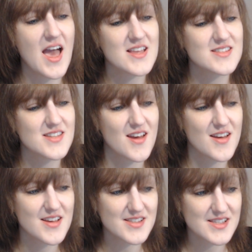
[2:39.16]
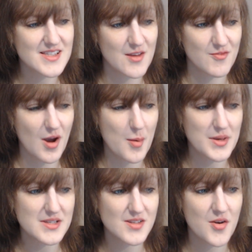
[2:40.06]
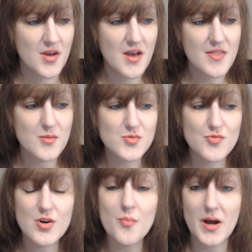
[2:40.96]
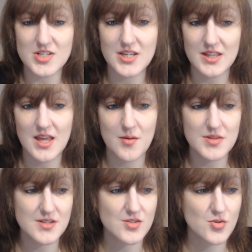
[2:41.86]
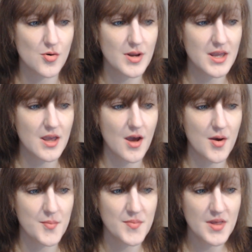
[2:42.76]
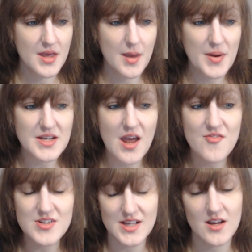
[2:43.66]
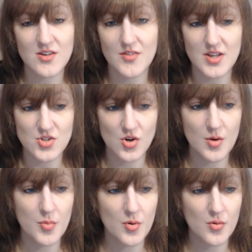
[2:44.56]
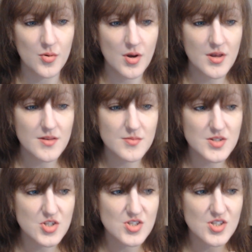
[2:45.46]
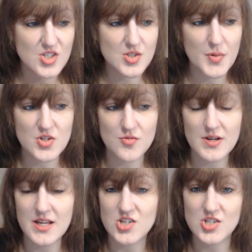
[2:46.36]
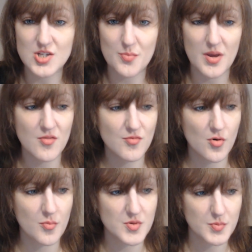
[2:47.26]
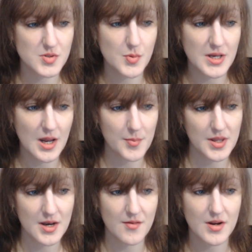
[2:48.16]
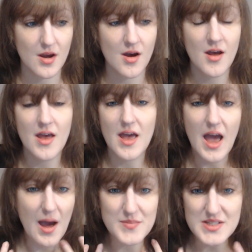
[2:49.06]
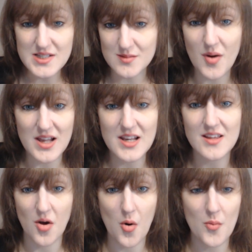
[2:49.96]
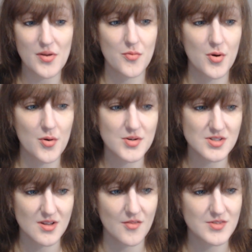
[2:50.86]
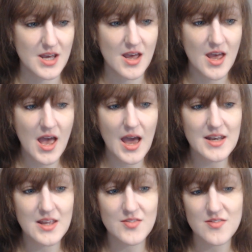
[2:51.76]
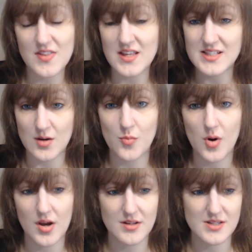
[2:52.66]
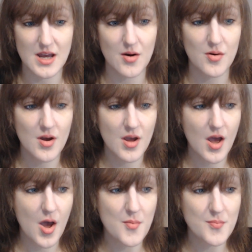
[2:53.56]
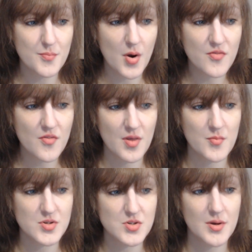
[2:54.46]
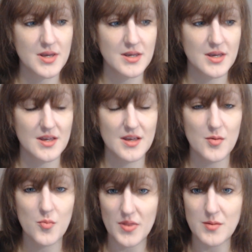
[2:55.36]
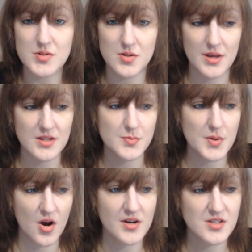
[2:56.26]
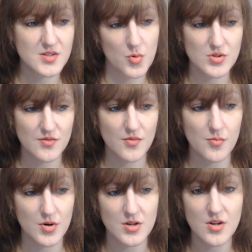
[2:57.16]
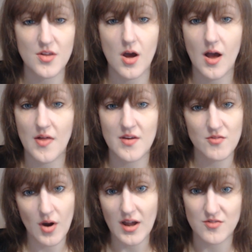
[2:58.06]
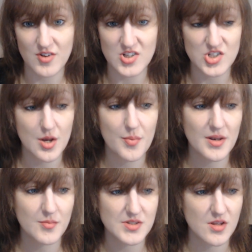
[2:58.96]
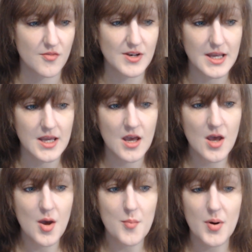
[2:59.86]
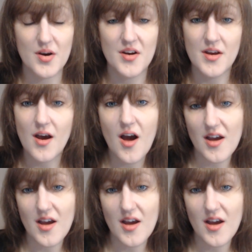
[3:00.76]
And uh, it's the same for Abby. So there was real magic in the air with this story. Um, it made every second of it enjoyable. It was just such a special relationship being formed between Abby and Erica. It had me smiling the whole way through. I just loved it. And even if things hadn't worked out, um, both of them were doing what they were doing to be kind and supportive of one another and therefore had a friendship and that was lovely but